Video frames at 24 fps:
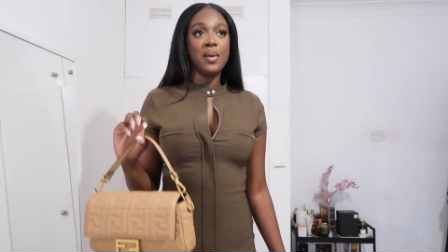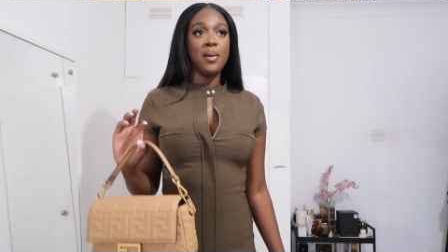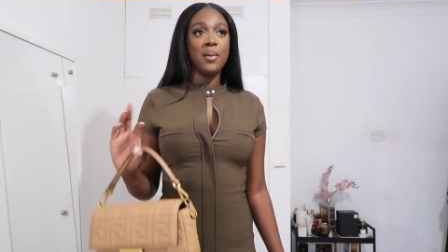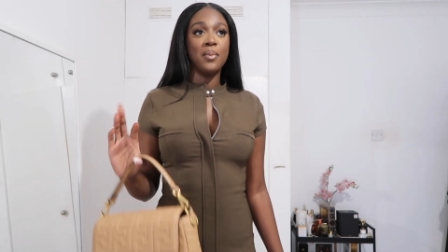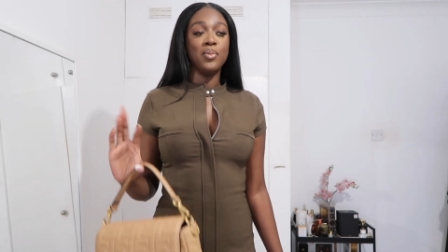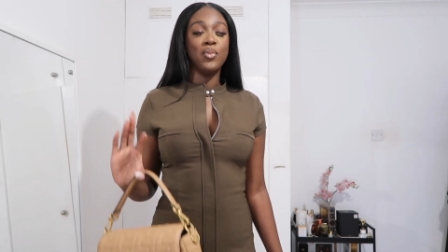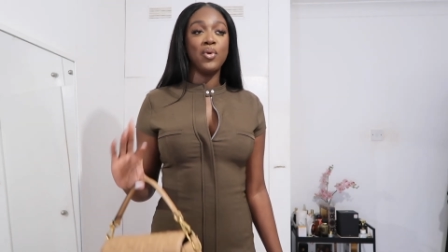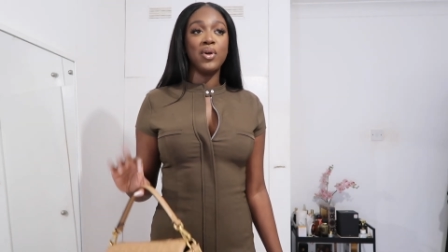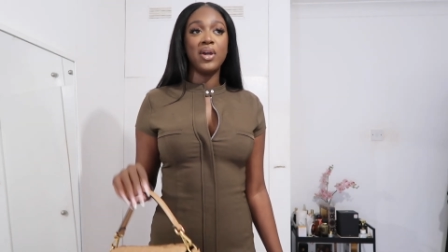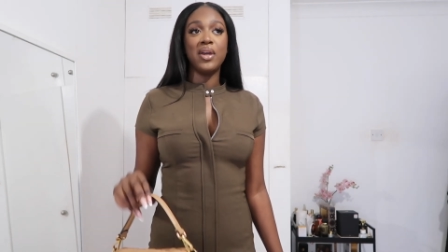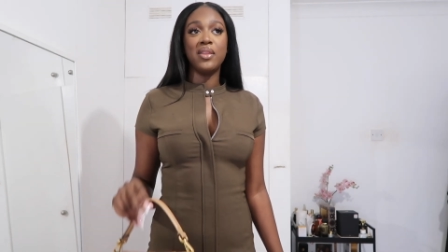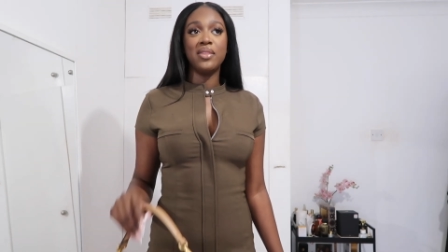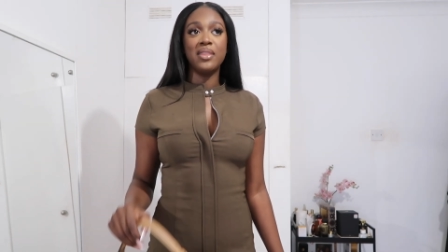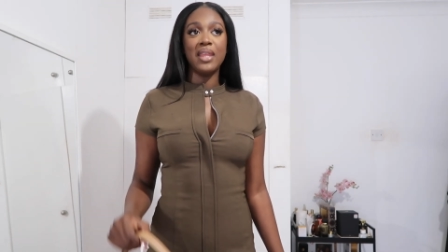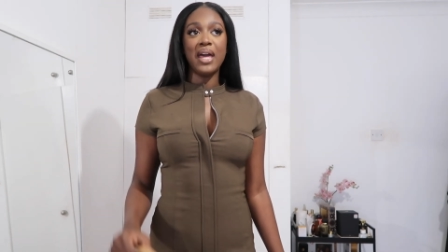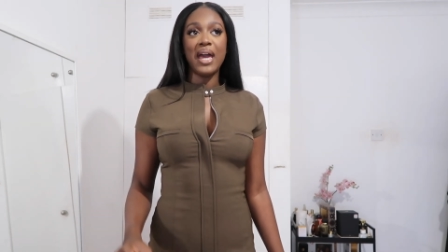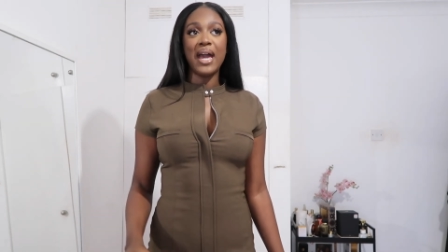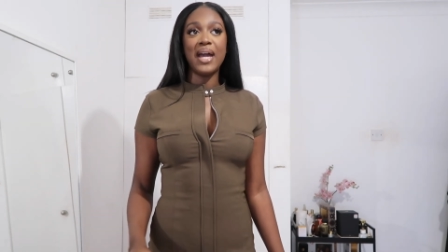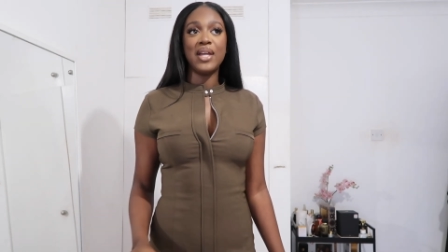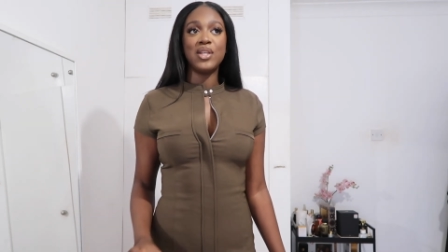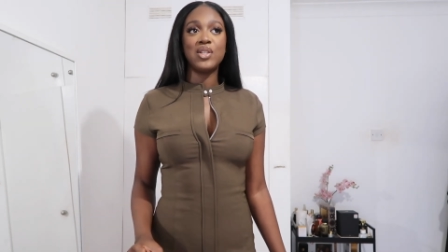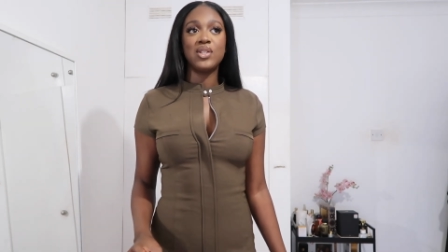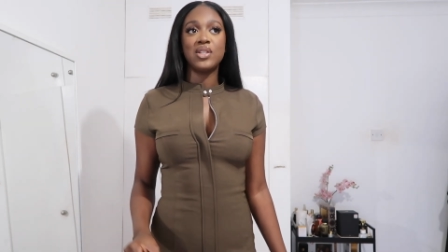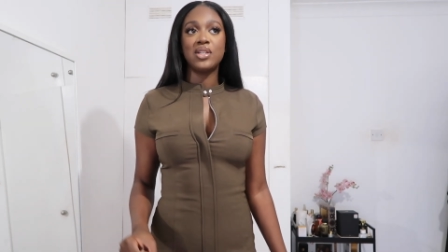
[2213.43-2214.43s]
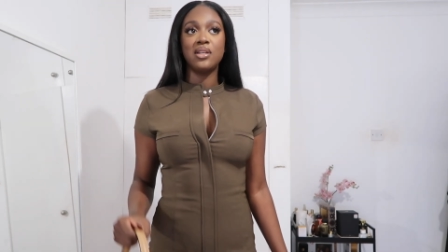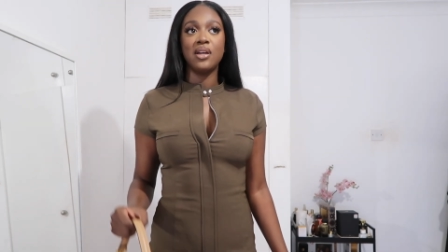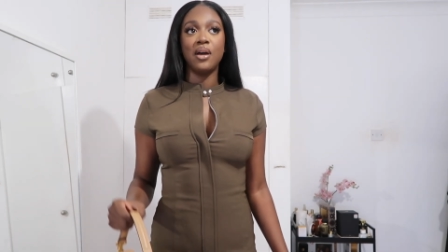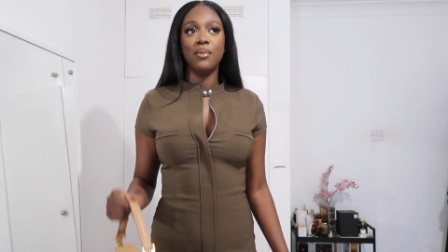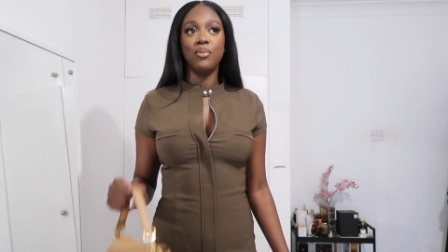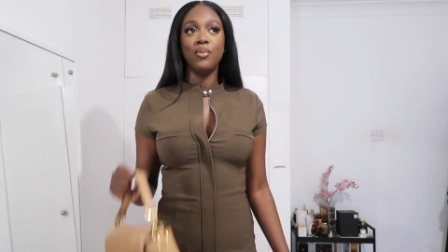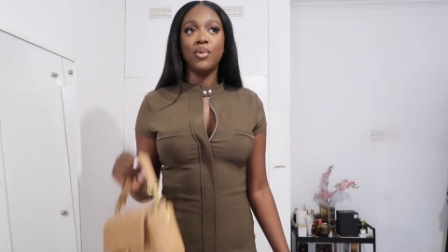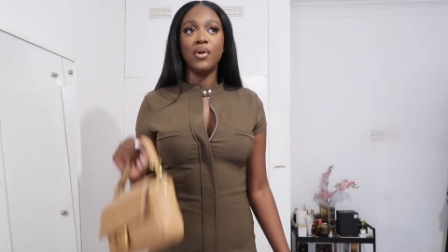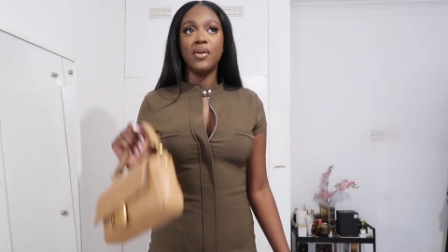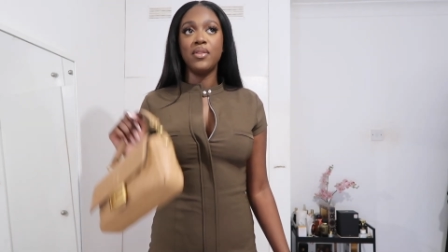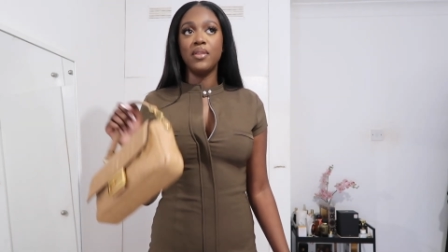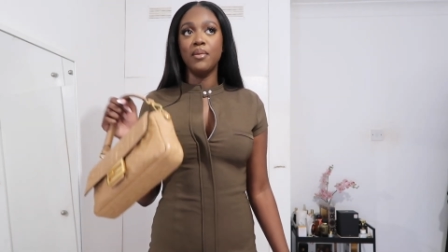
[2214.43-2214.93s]
I'm not in actually,
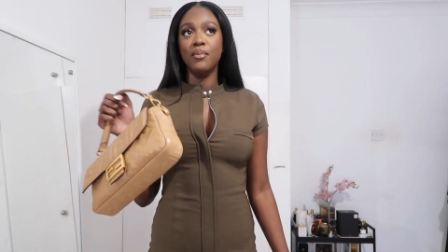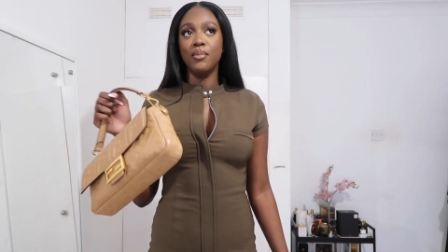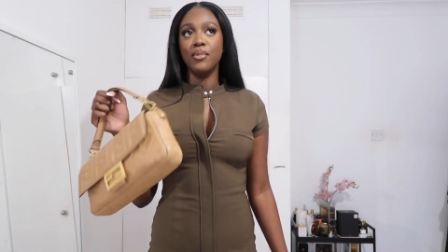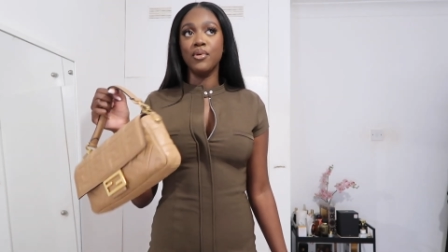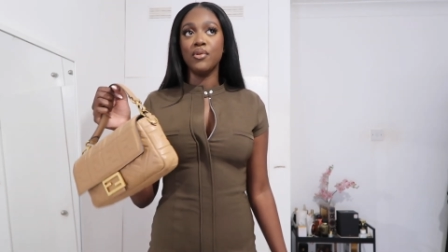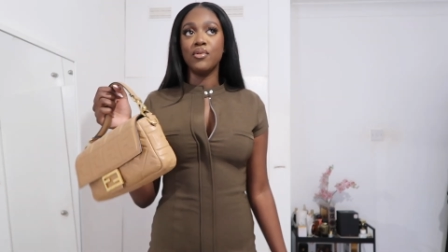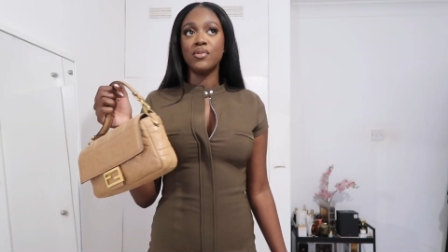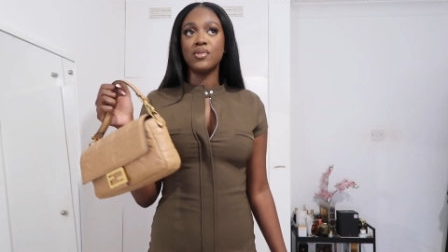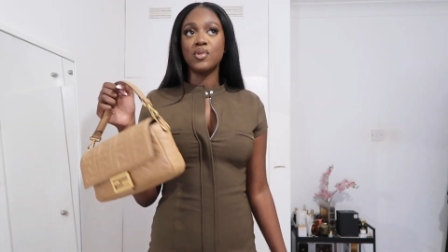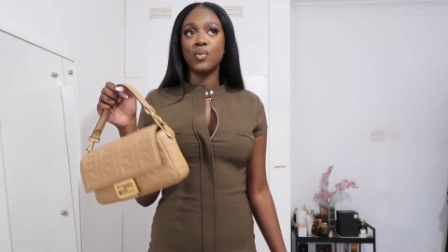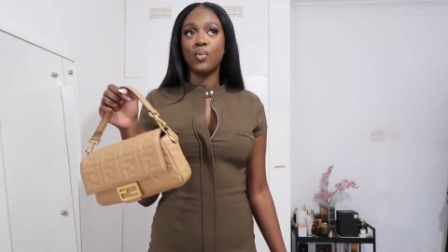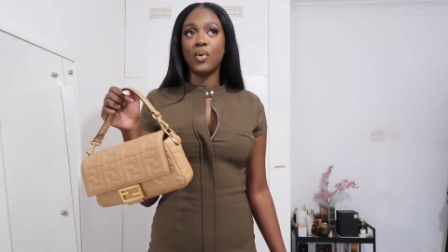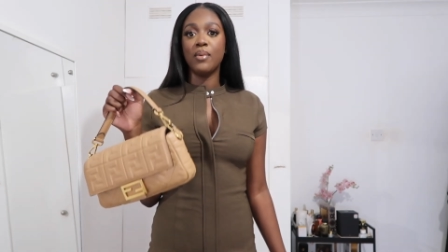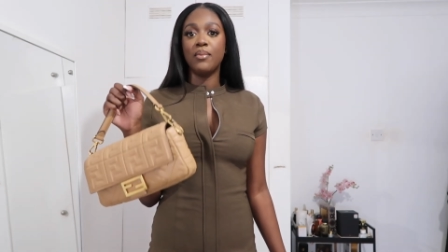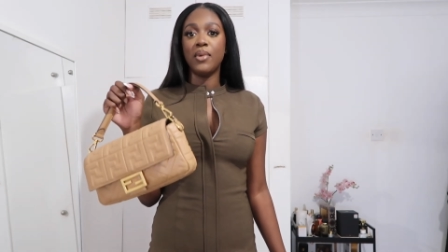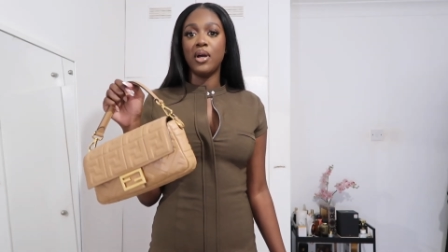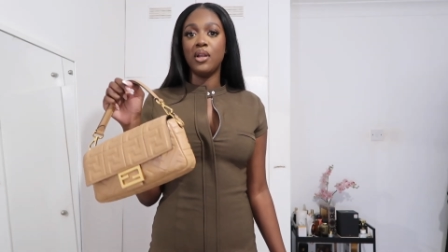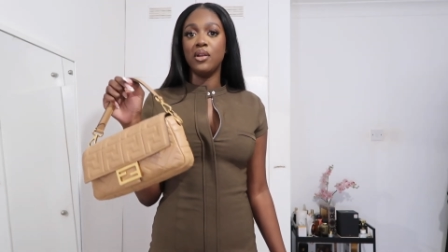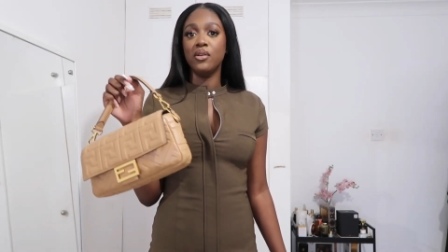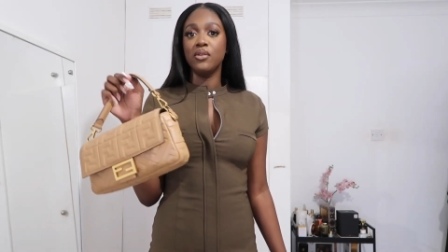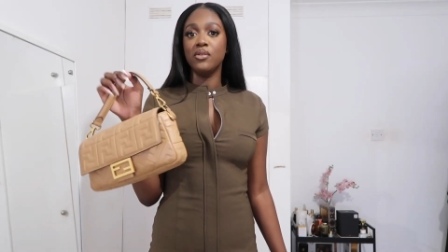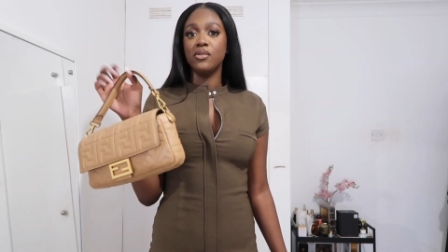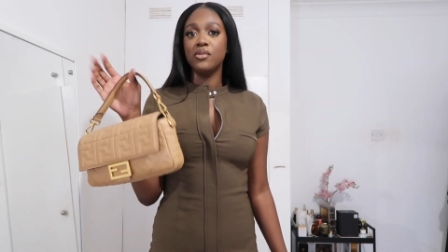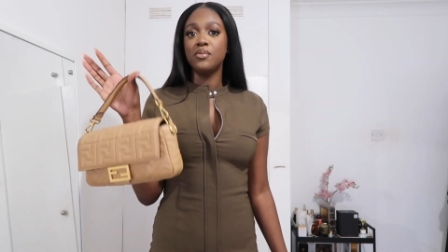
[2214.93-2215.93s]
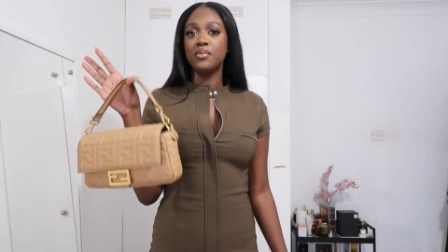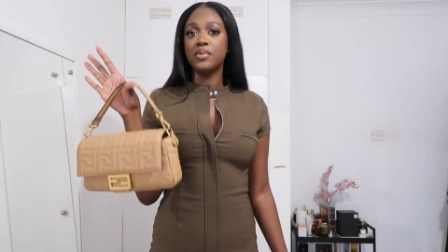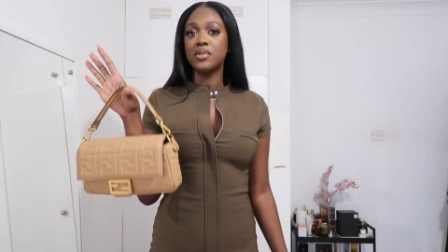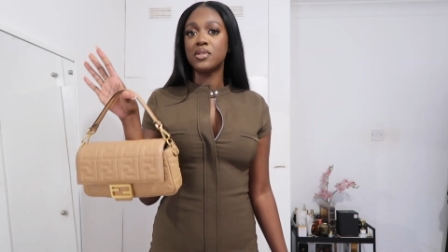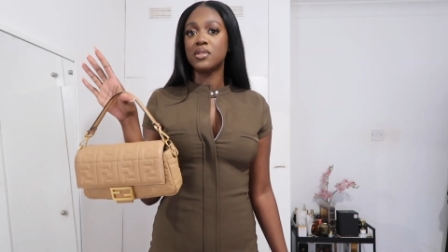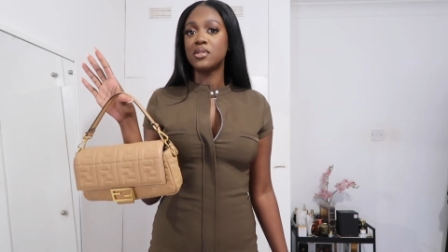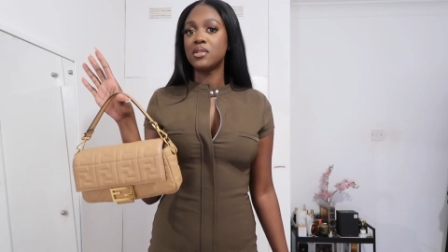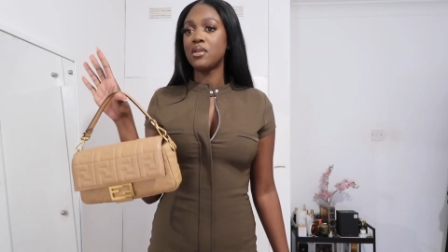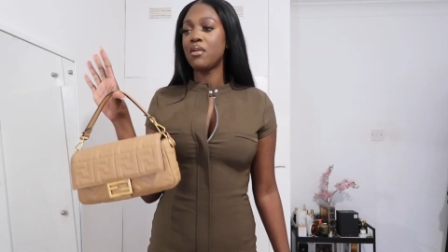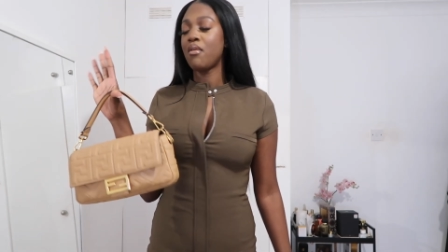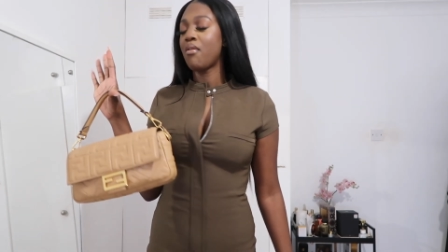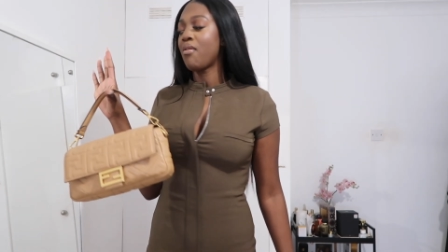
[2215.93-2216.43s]
I'm not in the mood to wear my
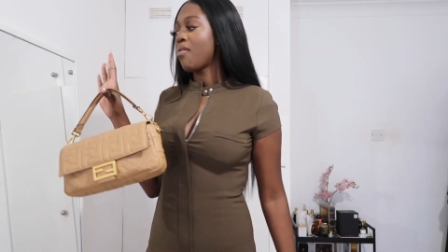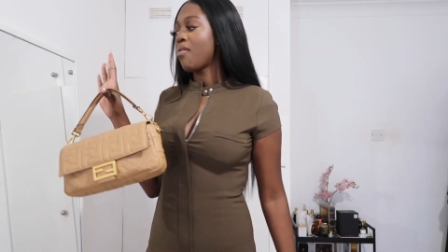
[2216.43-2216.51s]
Loubs.